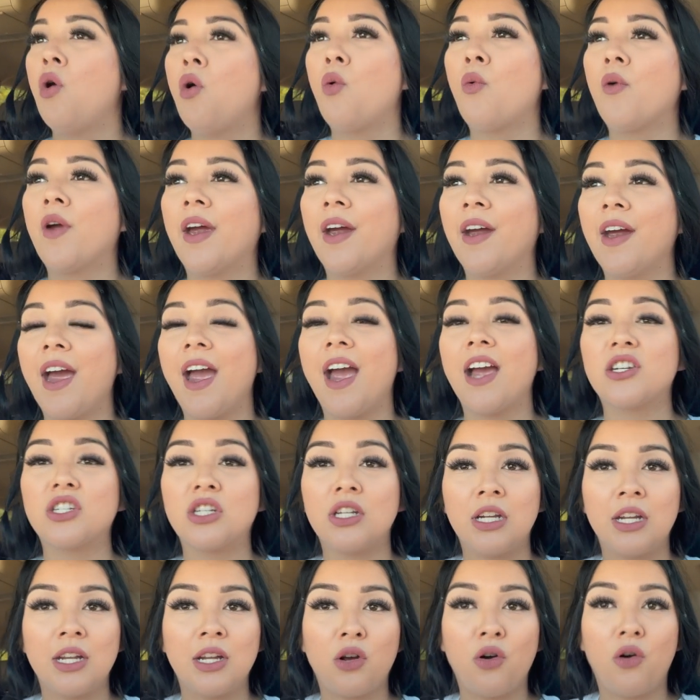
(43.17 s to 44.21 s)
we are
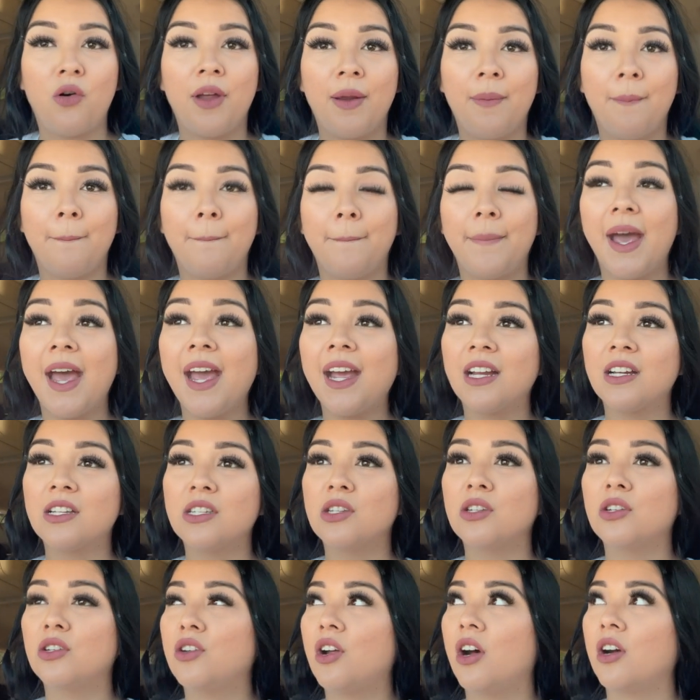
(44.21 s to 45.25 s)
actually going back
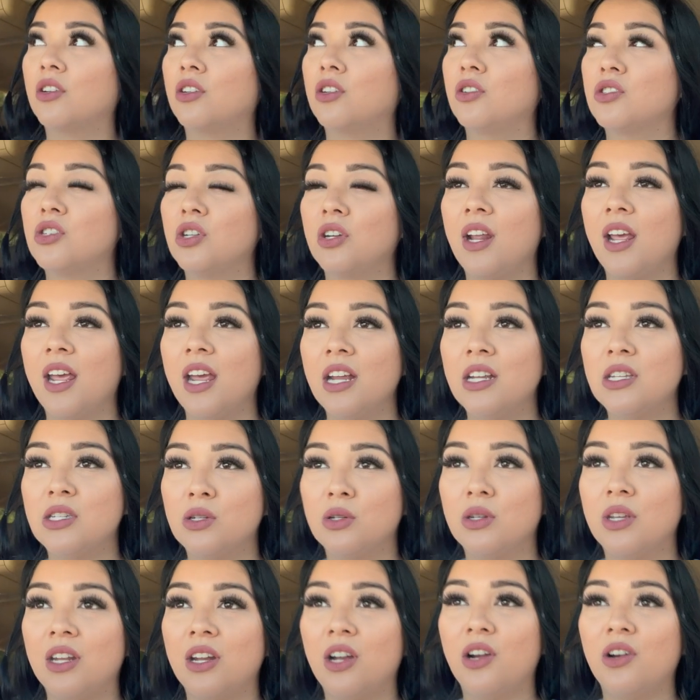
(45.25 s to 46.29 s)
to the doctor today to
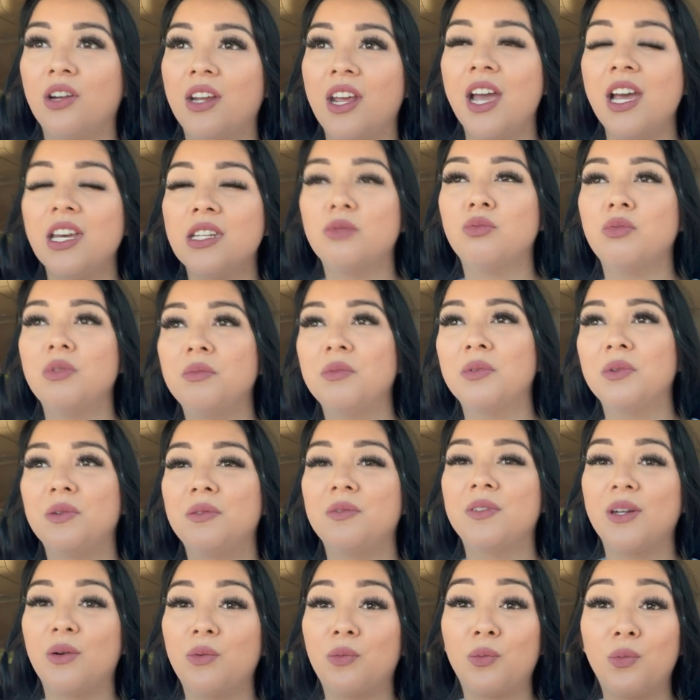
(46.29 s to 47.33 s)
get her cast removed.
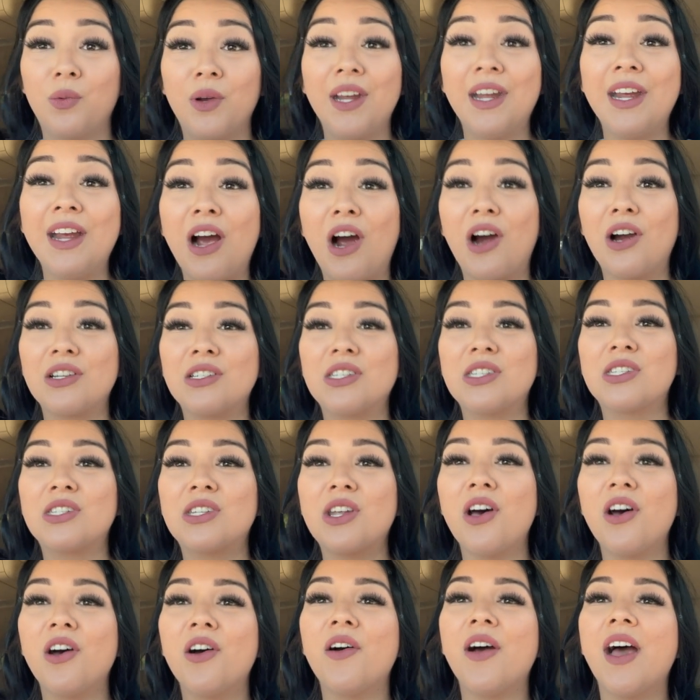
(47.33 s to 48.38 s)
We are
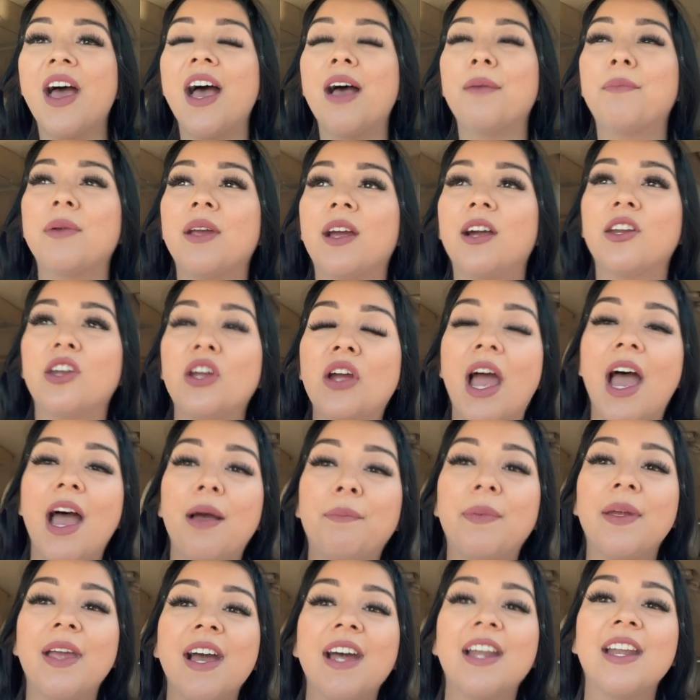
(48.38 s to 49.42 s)
so happy. Are you
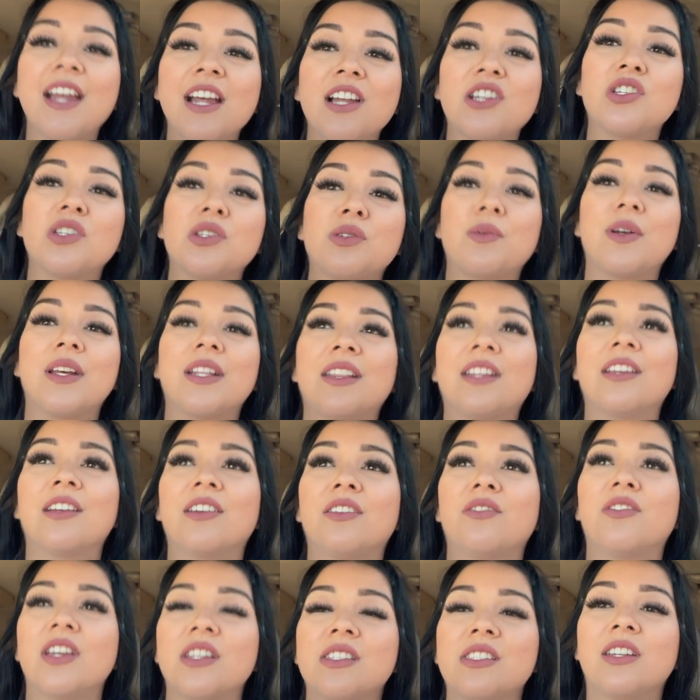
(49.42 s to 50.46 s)
happy, Anna? She's right there.
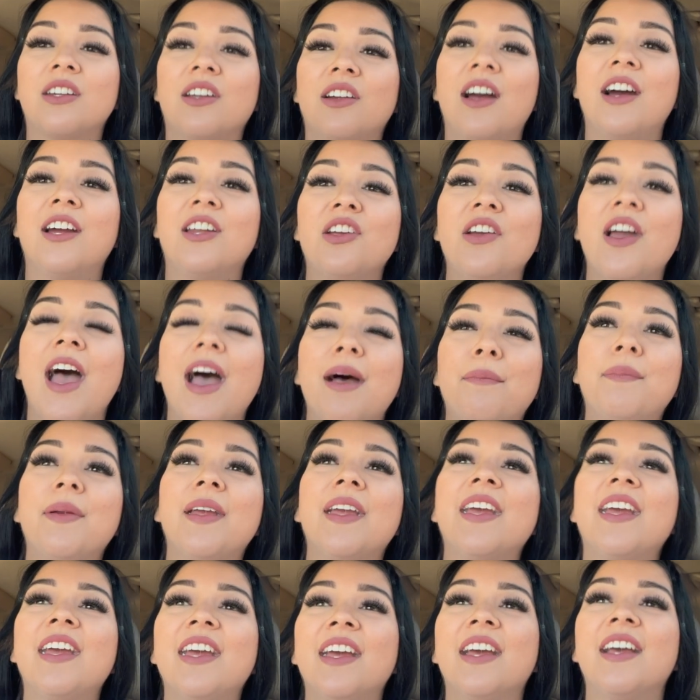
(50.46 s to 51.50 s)
Yes, here. Are you
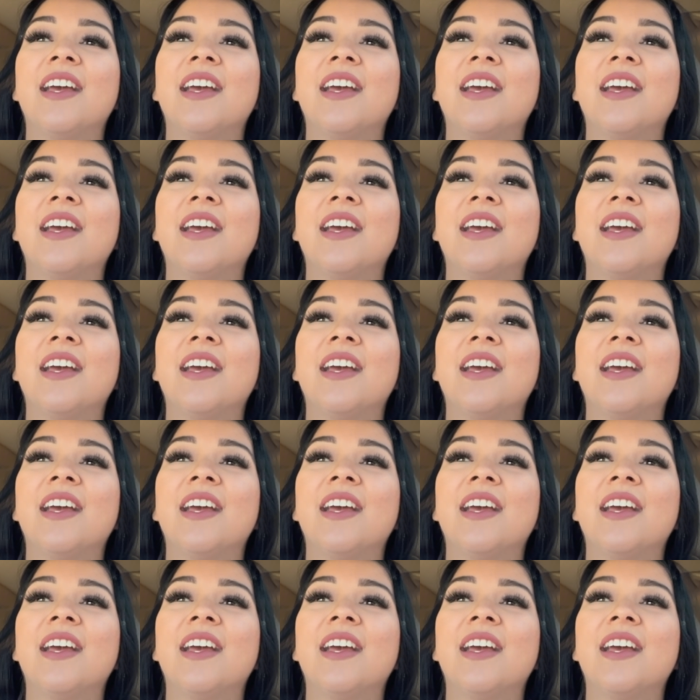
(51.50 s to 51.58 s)
happy?